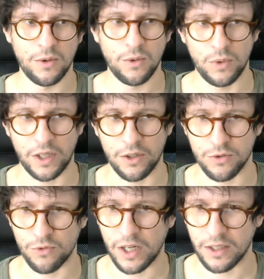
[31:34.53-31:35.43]
We can
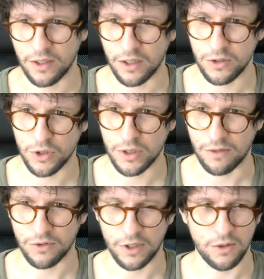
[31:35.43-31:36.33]
just write here, just
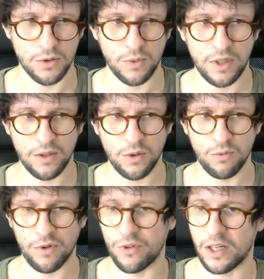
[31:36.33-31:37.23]
after close window,
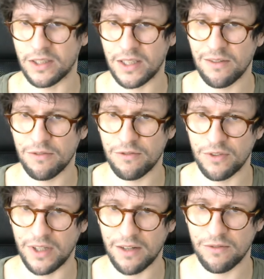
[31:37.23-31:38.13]
we write
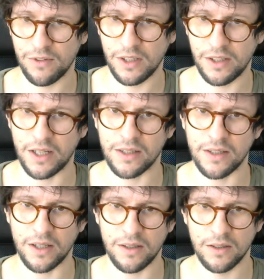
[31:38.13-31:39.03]
if level
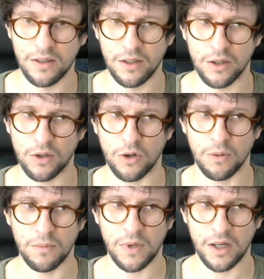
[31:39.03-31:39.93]
data,
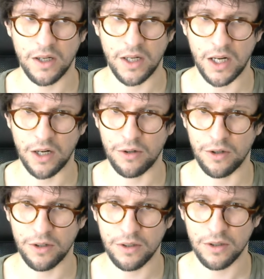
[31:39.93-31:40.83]
comma,
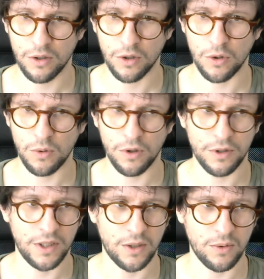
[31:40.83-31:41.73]
error,
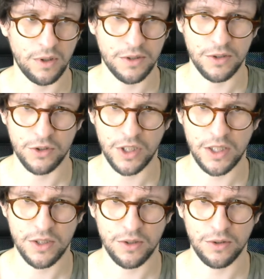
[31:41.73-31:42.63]
colon equals
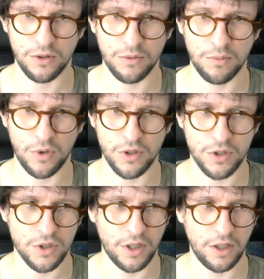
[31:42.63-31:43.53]

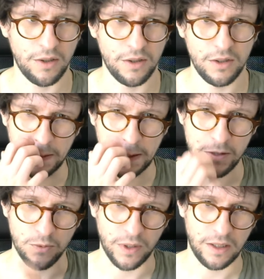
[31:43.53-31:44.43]
json.marshall.
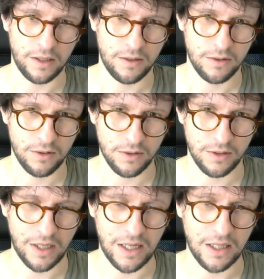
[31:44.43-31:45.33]
This will
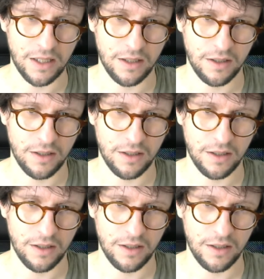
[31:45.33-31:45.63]
take